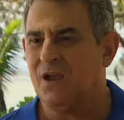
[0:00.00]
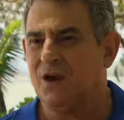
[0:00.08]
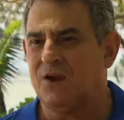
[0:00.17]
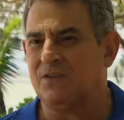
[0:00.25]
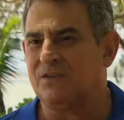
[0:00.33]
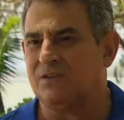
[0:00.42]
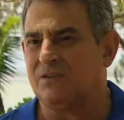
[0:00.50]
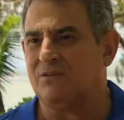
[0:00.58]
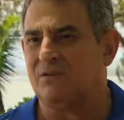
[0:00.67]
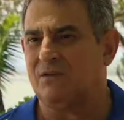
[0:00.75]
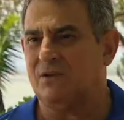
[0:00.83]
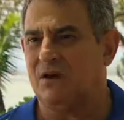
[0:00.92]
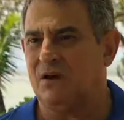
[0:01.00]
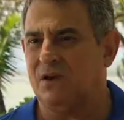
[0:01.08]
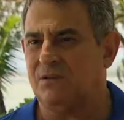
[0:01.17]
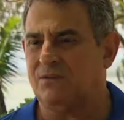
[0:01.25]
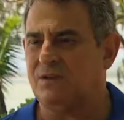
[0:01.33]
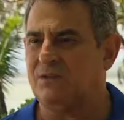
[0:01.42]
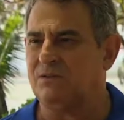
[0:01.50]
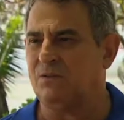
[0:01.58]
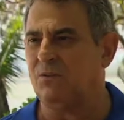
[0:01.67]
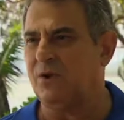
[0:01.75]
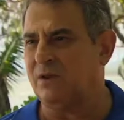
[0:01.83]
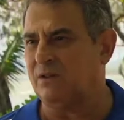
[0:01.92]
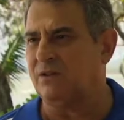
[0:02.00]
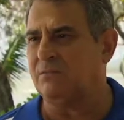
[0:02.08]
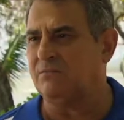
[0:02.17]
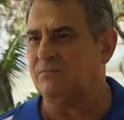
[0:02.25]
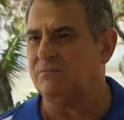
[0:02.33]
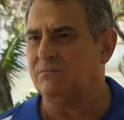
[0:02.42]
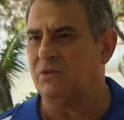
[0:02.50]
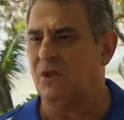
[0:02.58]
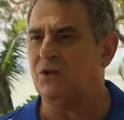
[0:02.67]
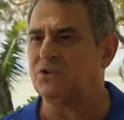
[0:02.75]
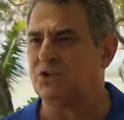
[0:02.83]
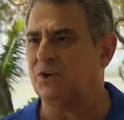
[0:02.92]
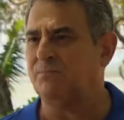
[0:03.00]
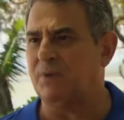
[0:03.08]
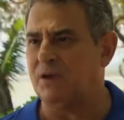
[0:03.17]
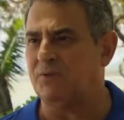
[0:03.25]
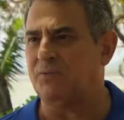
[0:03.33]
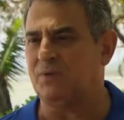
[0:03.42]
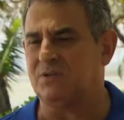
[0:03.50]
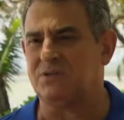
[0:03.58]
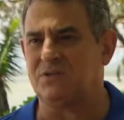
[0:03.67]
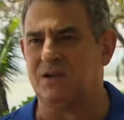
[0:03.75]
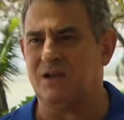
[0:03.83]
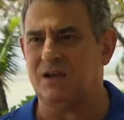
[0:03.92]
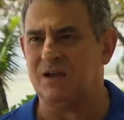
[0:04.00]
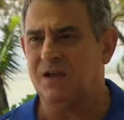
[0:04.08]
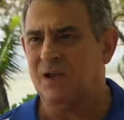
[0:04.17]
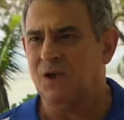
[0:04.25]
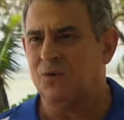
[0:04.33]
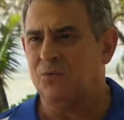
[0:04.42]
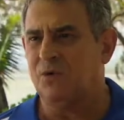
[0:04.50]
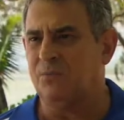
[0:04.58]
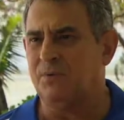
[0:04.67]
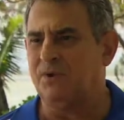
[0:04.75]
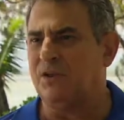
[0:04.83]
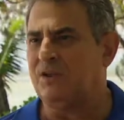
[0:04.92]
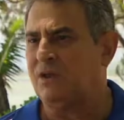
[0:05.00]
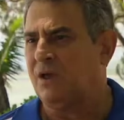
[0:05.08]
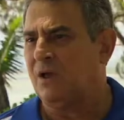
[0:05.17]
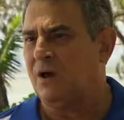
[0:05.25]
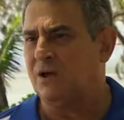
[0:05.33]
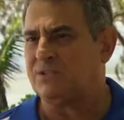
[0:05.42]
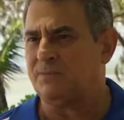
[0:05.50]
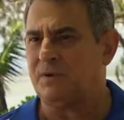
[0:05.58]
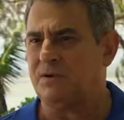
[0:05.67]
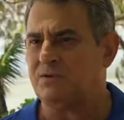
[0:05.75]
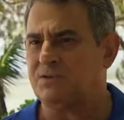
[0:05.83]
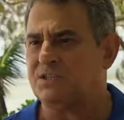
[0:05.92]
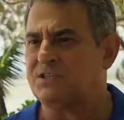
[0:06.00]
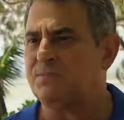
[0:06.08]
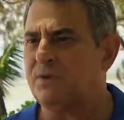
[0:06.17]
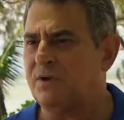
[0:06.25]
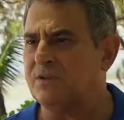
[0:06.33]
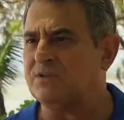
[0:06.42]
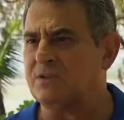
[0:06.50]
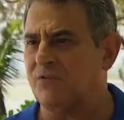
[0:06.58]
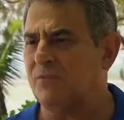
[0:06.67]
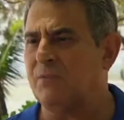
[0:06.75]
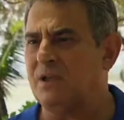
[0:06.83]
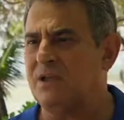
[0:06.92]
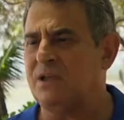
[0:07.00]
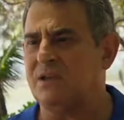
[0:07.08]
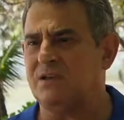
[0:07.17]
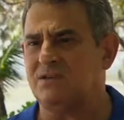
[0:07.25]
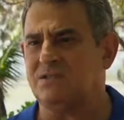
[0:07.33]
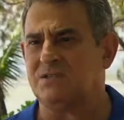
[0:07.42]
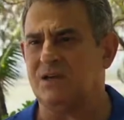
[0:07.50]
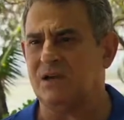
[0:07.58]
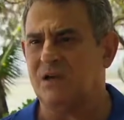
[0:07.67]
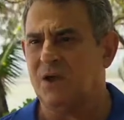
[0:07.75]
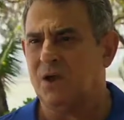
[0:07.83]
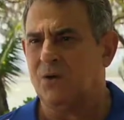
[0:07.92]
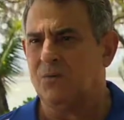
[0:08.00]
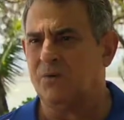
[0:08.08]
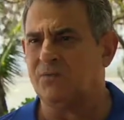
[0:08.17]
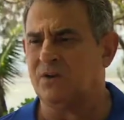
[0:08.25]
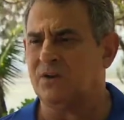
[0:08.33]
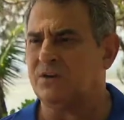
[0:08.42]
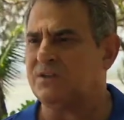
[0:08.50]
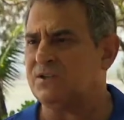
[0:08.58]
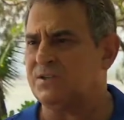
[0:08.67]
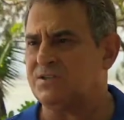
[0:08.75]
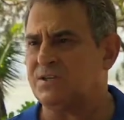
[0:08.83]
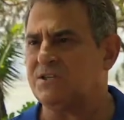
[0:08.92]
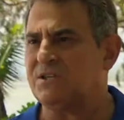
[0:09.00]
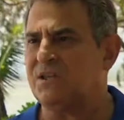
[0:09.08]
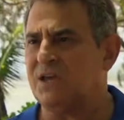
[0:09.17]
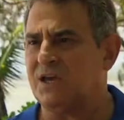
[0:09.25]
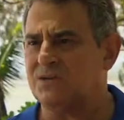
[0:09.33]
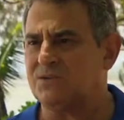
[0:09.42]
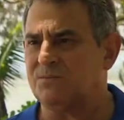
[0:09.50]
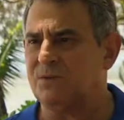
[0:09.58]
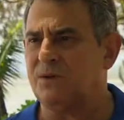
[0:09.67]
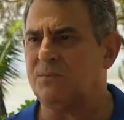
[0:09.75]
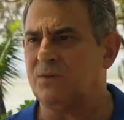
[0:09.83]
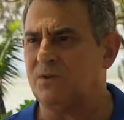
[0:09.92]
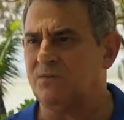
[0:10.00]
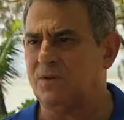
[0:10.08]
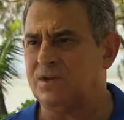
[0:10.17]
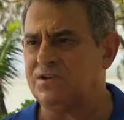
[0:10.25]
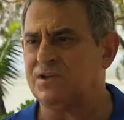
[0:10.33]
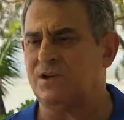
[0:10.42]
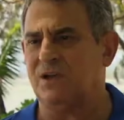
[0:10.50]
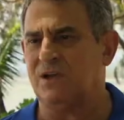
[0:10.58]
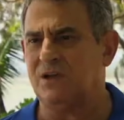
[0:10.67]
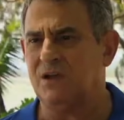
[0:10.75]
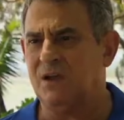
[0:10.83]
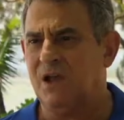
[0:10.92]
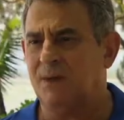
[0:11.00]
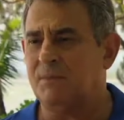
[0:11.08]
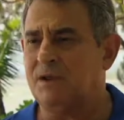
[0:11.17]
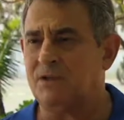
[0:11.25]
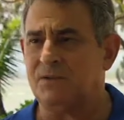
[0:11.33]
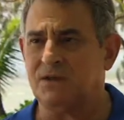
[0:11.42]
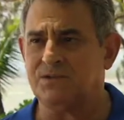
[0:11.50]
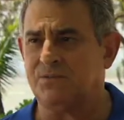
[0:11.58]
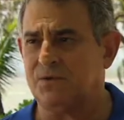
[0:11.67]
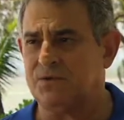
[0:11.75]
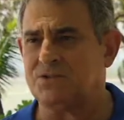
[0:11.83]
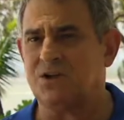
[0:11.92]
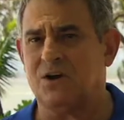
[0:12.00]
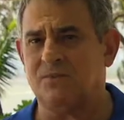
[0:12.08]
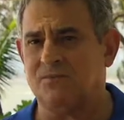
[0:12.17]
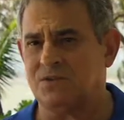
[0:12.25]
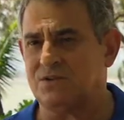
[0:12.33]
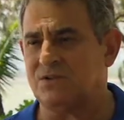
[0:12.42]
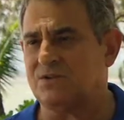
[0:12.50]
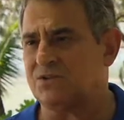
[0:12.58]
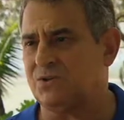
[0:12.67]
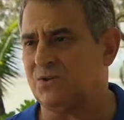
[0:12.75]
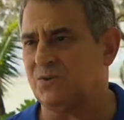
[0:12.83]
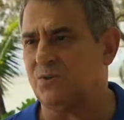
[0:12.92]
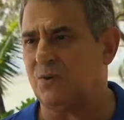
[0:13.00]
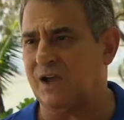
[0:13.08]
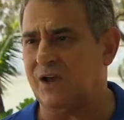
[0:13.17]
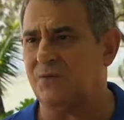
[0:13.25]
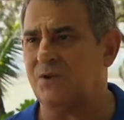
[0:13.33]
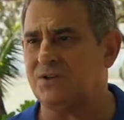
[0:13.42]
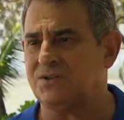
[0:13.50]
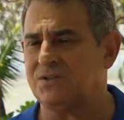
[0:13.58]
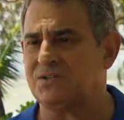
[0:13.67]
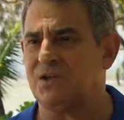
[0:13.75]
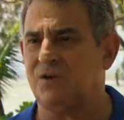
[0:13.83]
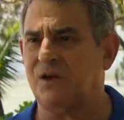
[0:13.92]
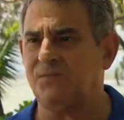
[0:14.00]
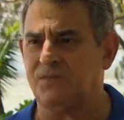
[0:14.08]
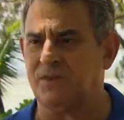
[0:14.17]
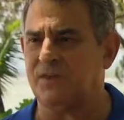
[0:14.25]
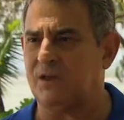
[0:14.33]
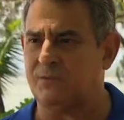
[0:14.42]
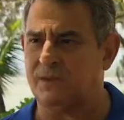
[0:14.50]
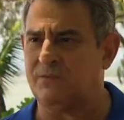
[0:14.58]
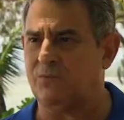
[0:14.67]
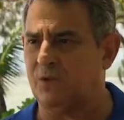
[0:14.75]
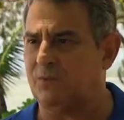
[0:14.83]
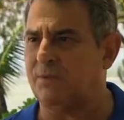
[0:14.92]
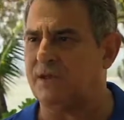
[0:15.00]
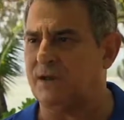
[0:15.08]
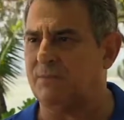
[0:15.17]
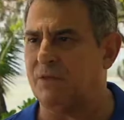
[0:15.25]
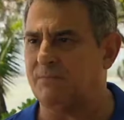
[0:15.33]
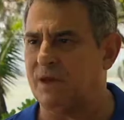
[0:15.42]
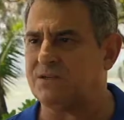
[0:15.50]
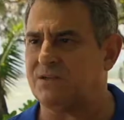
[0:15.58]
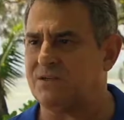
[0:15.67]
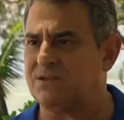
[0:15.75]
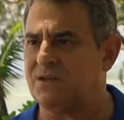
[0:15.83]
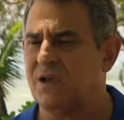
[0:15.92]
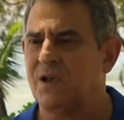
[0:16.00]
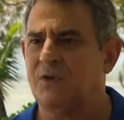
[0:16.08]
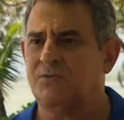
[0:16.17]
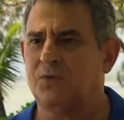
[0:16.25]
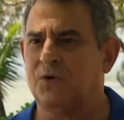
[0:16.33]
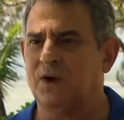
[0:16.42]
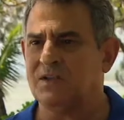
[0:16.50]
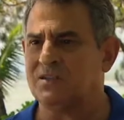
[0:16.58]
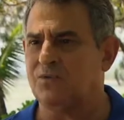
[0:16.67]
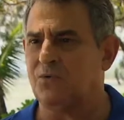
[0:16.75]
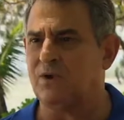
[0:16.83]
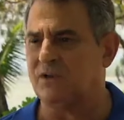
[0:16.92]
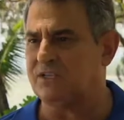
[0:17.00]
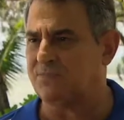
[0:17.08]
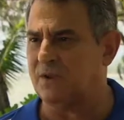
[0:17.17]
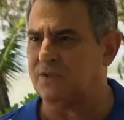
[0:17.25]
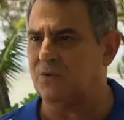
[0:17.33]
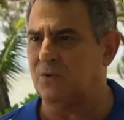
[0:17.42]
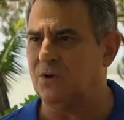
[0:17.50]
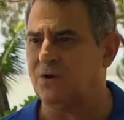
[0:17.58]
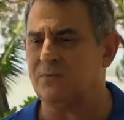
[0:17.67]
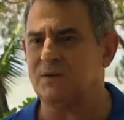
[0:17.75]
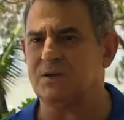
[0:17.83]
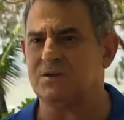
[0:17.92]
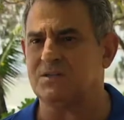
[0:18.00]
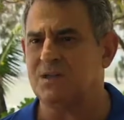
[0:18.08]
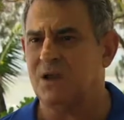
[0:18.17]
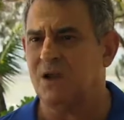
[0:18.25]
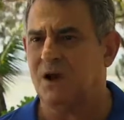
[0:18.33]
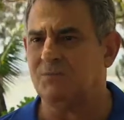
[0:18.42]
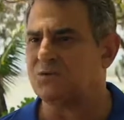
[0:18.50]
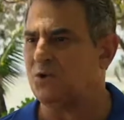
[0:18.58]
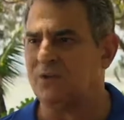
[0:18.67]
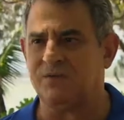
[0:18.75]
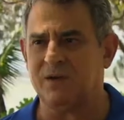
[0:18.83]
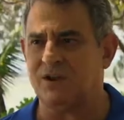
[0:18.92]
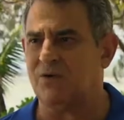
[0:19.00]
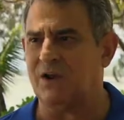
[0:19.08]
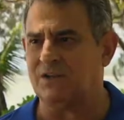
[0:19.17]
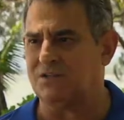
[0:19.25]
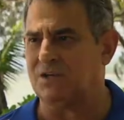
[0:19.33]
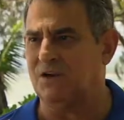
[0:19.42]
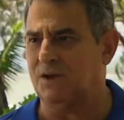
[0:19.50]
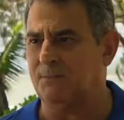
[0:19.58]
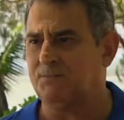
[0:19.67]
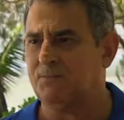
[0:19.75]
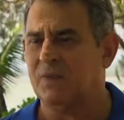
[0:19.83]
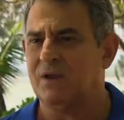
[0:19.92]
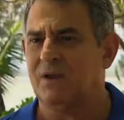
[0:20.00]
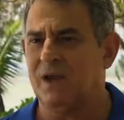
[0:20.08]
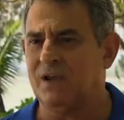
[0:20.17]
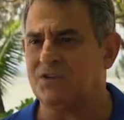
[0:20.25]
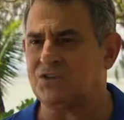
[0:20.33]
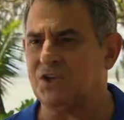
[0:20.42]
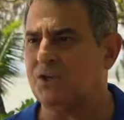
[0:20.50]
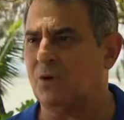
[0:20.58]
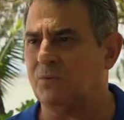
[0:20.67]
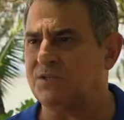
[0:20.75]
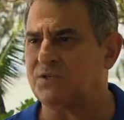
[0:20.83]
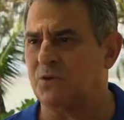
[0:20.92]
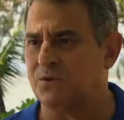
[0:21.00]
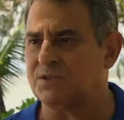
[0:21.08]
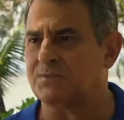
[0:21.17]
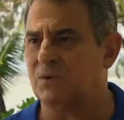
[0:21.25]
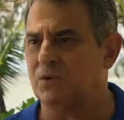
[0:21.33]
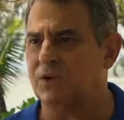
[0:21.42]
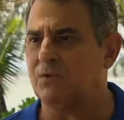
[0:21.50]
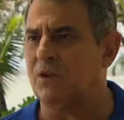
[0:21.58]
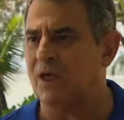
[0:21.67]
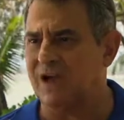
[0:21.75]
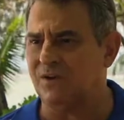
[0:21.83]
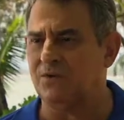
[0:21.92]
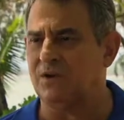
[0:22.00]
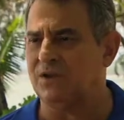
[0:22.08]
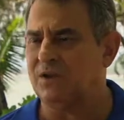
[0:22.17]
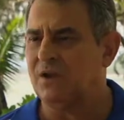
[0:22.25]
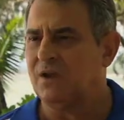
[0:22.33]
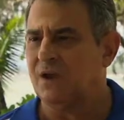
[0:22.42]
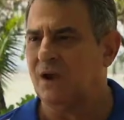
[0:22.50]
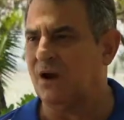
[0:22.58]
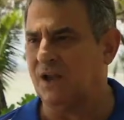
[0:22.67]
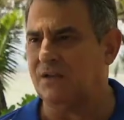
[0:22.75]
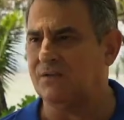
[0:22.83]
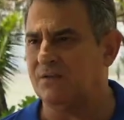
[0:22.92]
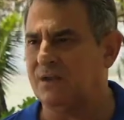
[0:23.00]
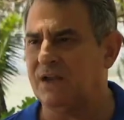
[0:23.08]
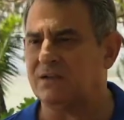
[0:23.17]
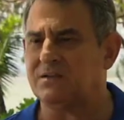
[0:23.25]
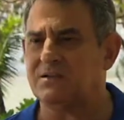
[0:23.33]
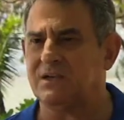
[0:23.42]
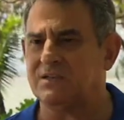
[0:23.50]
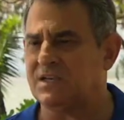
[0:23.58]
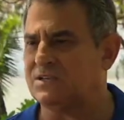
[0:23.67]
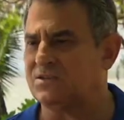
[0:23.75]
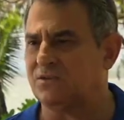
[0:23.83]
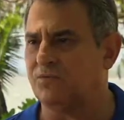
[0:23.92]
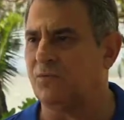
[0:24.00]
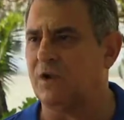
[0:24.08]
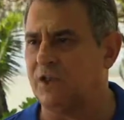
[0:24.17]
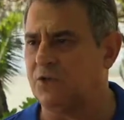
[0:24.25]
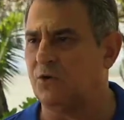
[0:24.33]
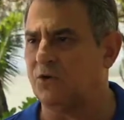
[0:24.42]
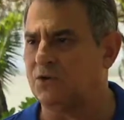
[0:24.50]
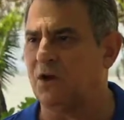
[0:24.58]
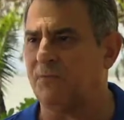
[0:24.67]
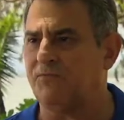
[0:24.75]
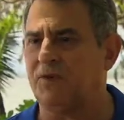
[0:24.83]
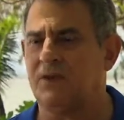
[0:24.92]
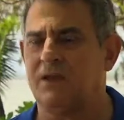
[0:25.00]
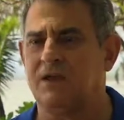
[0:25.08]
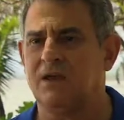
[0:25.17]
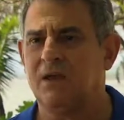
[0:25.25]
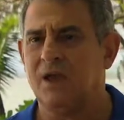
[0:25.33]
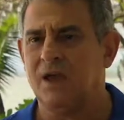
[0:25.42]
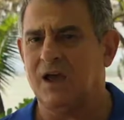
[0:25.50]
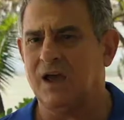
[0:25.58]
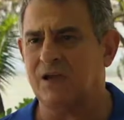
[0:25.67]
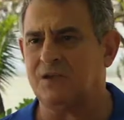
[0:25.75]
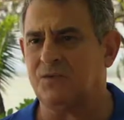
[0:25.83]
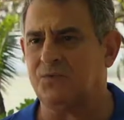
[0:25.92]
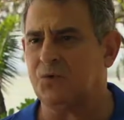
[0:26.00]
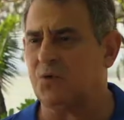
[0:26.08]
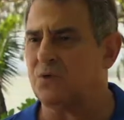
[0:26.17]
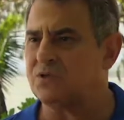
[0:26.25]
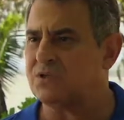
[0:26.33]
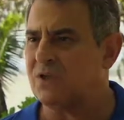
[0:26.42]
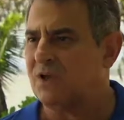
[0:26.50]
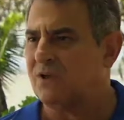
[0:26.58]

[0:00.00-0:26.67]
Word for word: I think uh, the, the real long-term benefits uh, will be, I suppose, experienced over many years. Uh, we've not only seen 60,000 people venture here, many of those are first-time visitors to our region, so hopefully they will become ambassadors for us and really spread the word because I'm sure they've had a great time. And seeing what we saw this morning will only heighten that uh, sense of really good time feeling. And of course,